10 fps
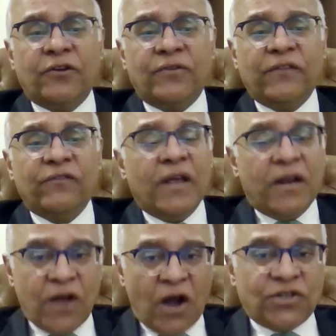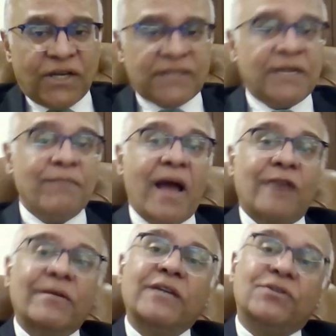in low and middle income countries,
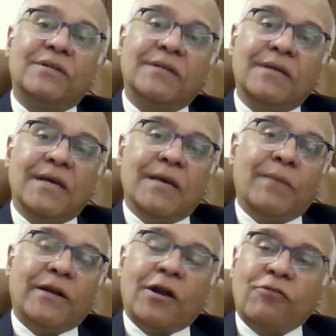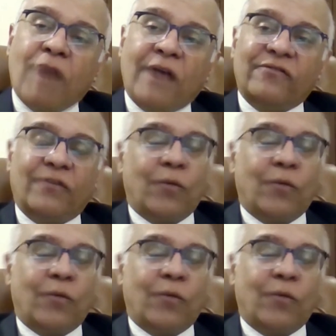not just in my region,